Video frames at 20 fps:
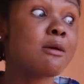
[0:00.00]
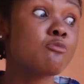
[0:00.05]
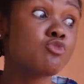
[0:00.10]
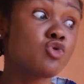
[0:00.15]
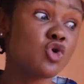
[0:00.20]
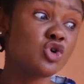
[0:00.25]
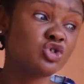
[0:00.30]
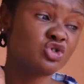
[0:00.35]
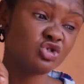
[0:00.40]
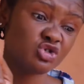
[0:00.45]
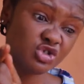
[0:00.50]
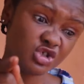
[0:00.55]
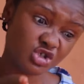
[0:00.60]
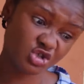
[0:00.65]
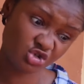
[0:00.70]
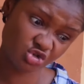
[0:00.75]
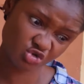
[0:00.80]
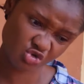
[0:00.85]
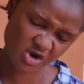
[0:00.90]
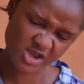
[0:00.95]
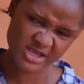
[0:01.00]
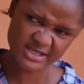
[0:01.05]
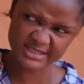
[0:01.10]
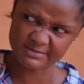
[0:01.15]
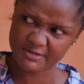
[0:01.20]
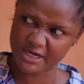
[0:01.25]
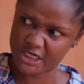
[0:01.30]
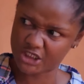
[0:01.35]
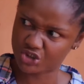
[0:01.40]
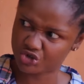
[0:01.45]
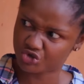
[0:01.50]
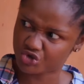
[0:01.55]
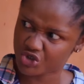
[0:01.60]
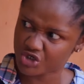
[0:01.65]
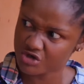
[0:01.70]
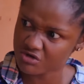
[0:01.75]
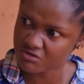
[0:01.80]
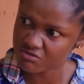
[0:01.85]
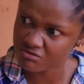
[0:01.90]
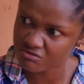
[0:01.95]
I am going to destroy his
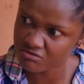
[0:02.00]
ministry.